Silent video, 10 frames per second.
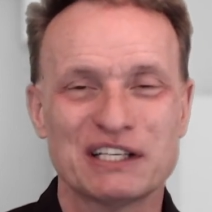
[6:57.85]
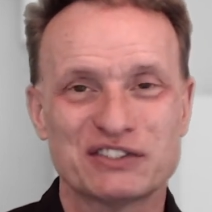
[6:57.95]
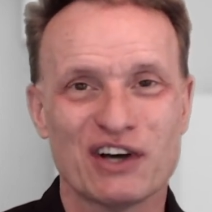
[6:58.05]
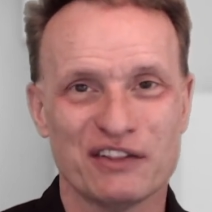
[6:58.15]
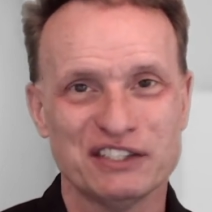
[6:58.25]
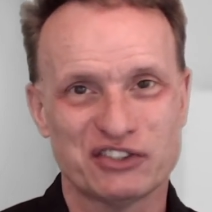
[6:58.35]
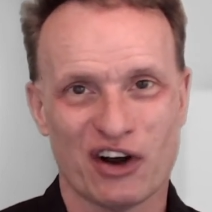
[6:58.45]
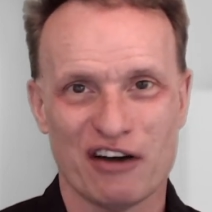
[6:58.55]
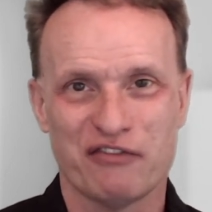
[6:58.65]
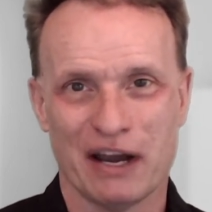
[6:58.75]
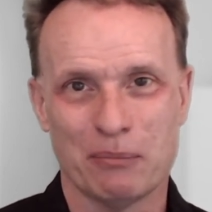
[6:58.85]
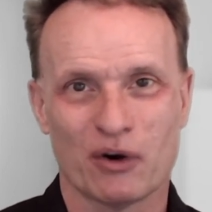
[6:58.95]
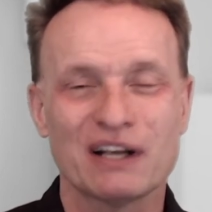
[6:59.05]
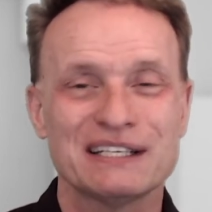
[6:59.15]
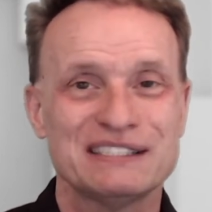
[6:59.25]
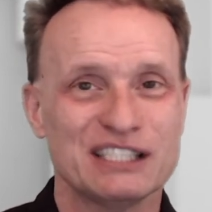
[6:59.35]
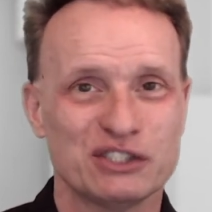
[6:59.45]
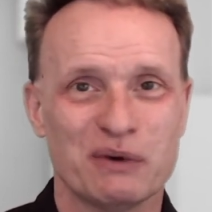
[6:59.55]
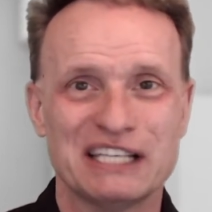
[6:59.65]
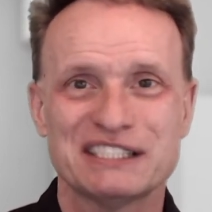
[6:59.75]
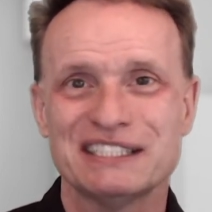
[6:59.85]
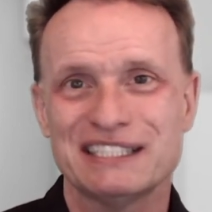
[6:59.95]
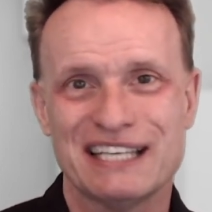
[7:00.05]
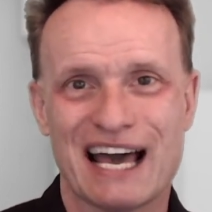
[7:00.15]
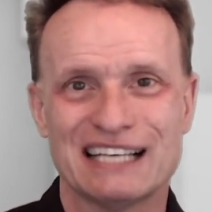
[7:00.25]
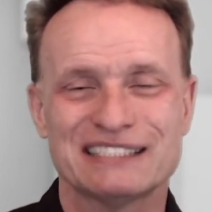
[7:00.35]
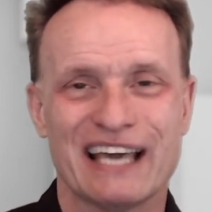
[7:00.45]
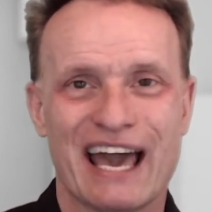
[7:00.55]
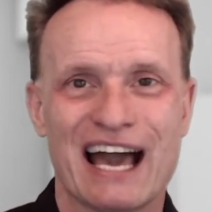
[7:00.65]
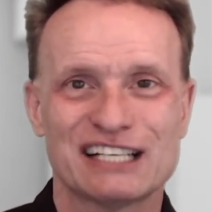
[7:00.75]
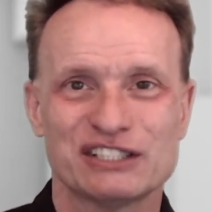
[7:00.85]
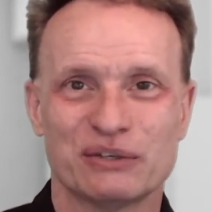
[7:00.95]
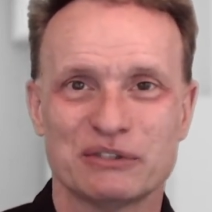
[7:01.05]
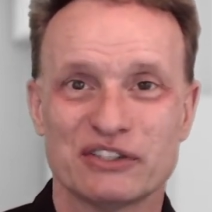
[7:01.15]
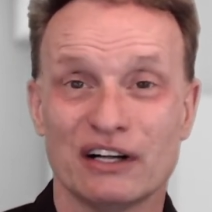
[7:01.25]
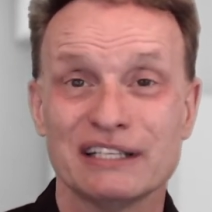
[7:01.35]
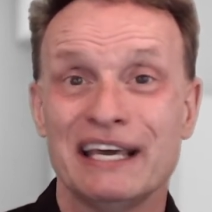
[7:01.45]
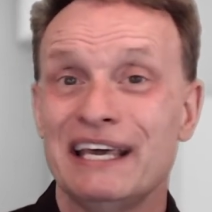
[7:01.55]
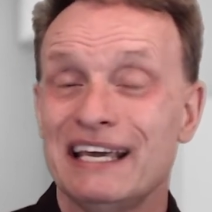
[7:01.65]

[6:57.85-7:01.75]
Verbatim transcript: It's called the STAR framework situation, task, action, result.